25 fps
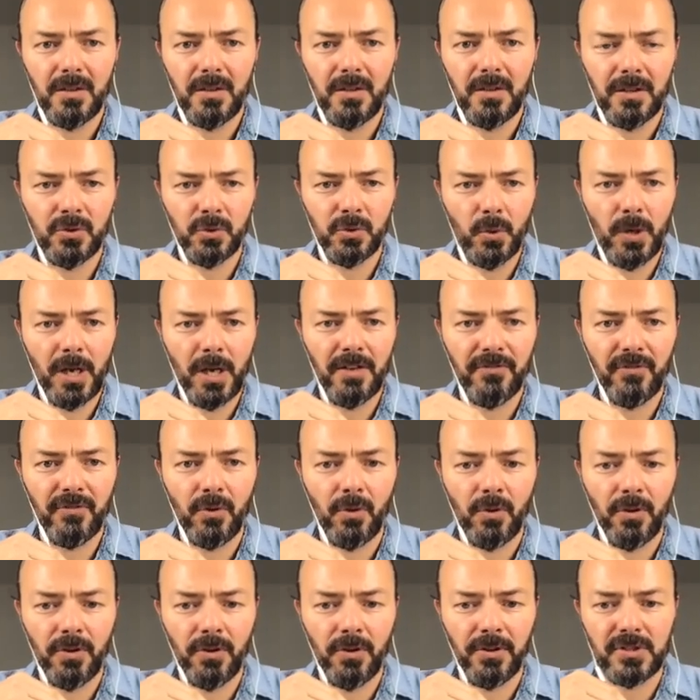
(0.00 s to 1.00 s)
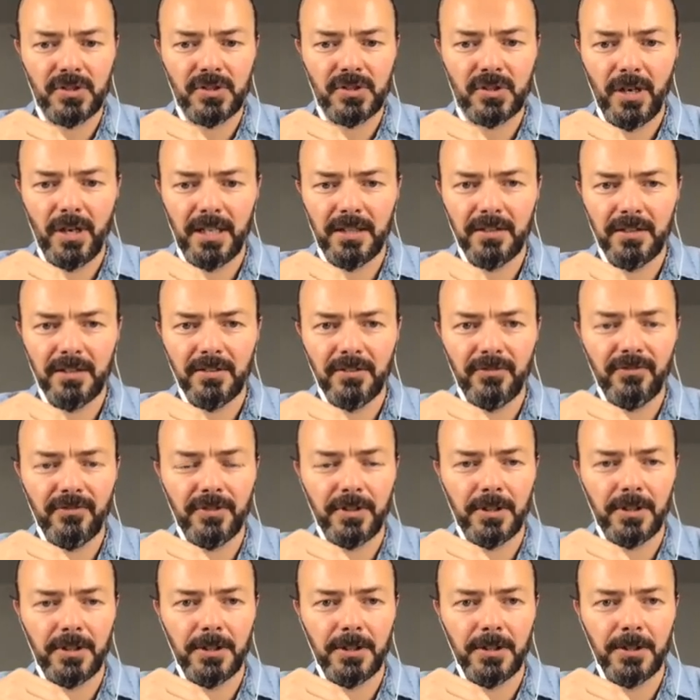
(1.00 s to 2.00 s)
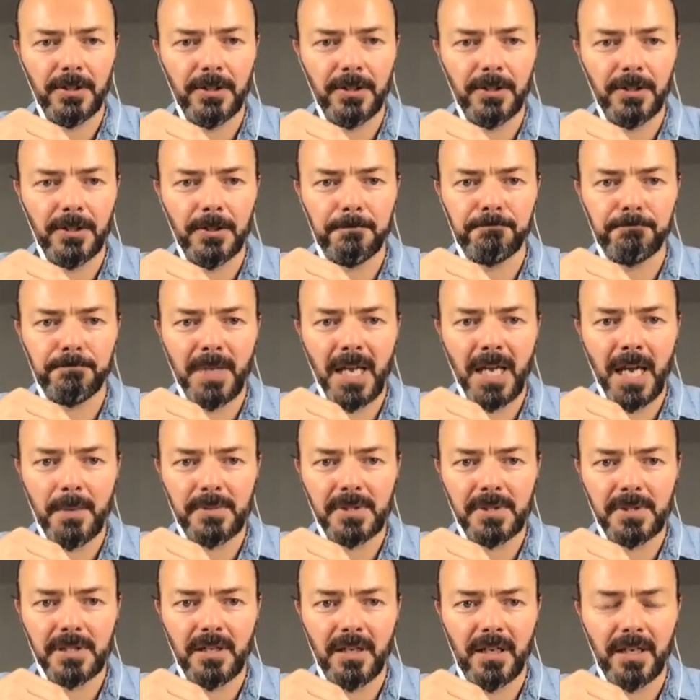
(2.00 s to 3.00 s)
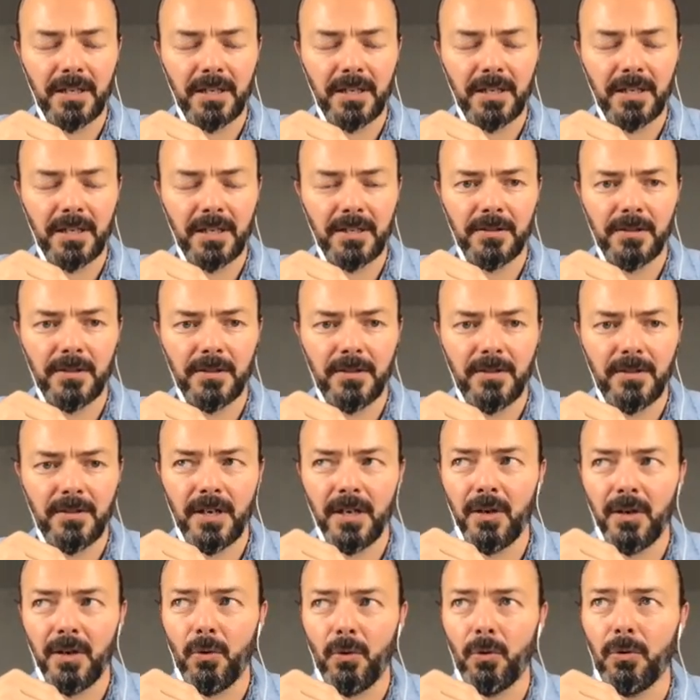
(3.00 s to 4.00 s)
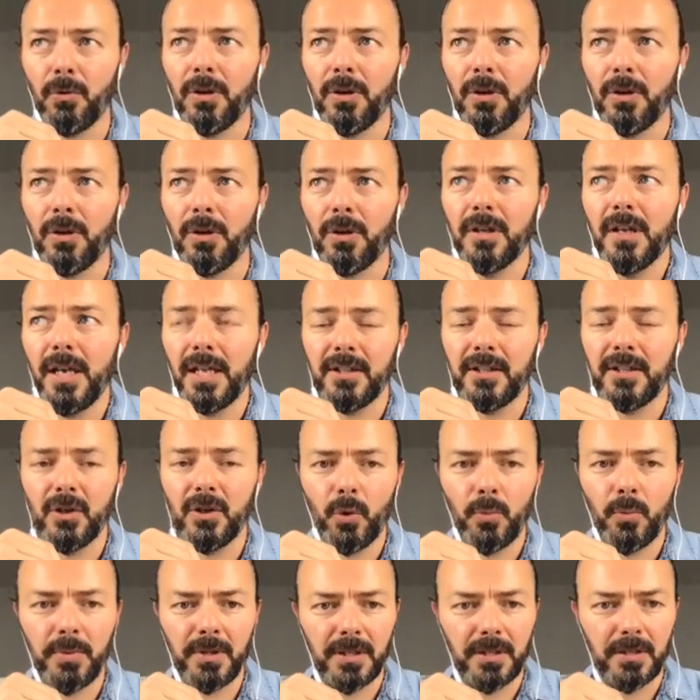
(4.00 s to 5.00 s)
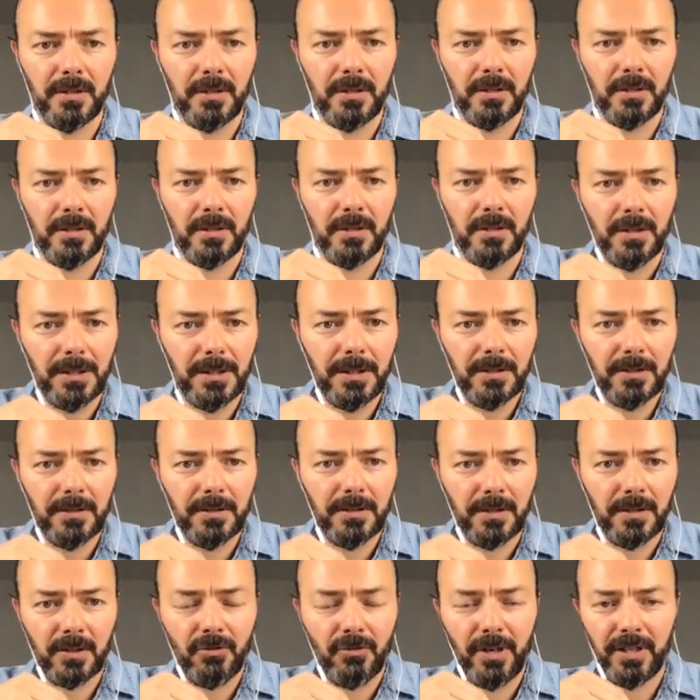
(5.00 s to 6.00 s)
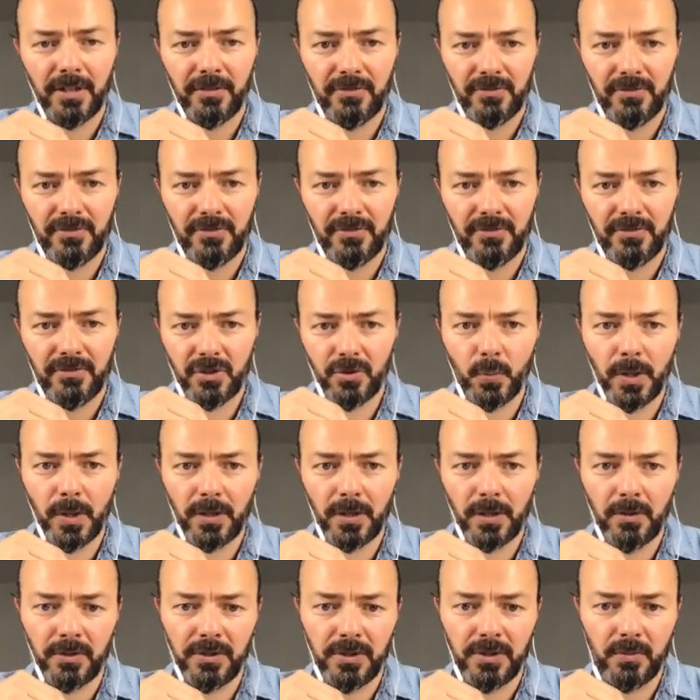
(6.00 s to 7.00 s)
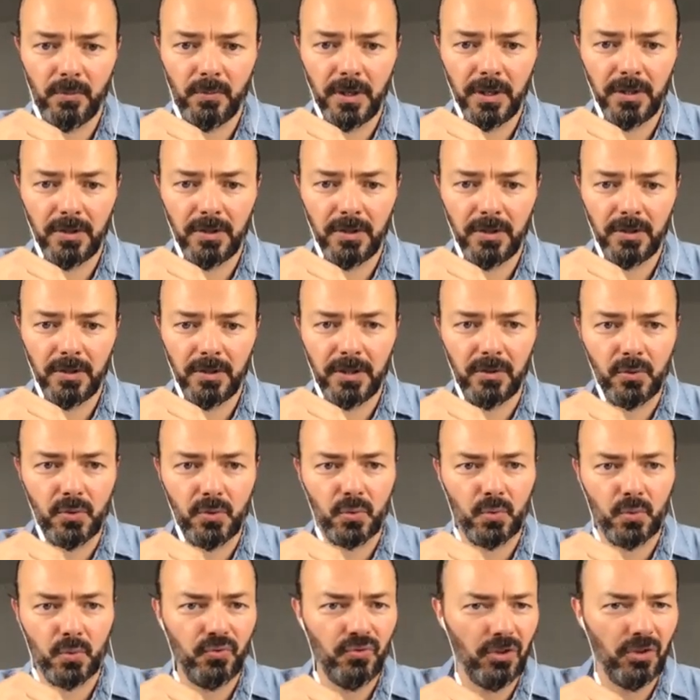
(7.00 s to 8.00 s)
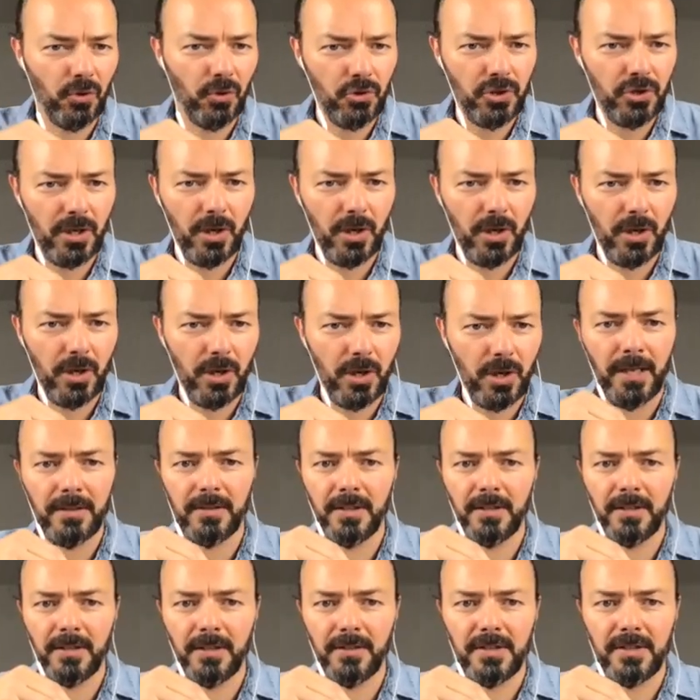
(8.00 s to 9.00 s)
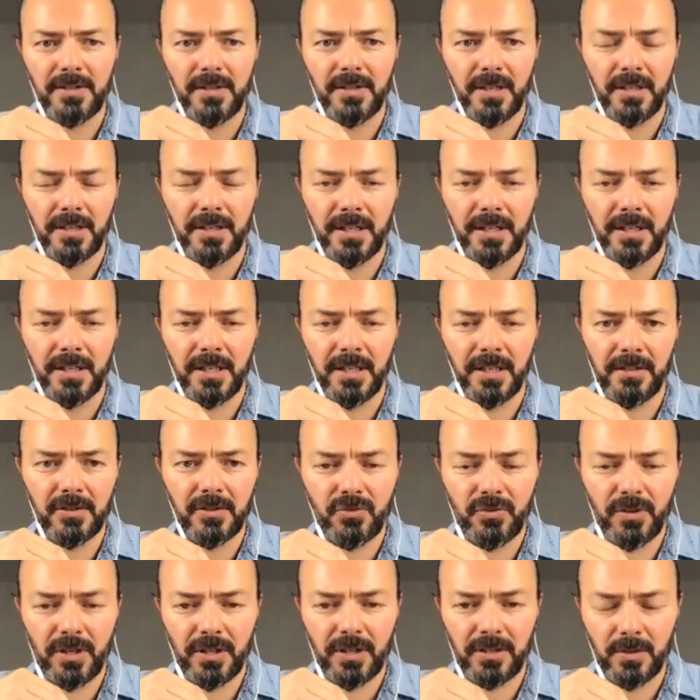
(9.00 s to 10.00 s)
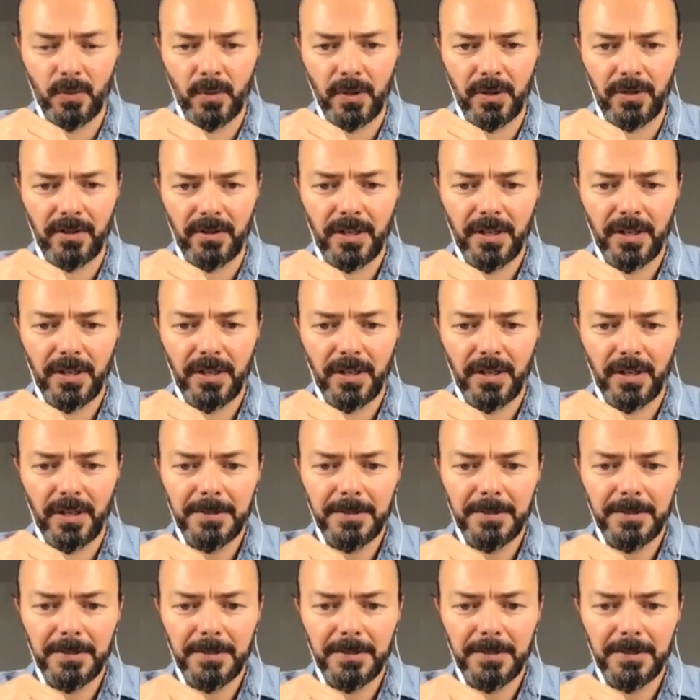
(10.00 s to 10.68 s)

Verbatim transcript: yeah, you do have all these creative uh, um, apps like uh, the whole Adobe uh, Creative Suite, where can you, where you can use Photoshop and and InDesign and Illustrator with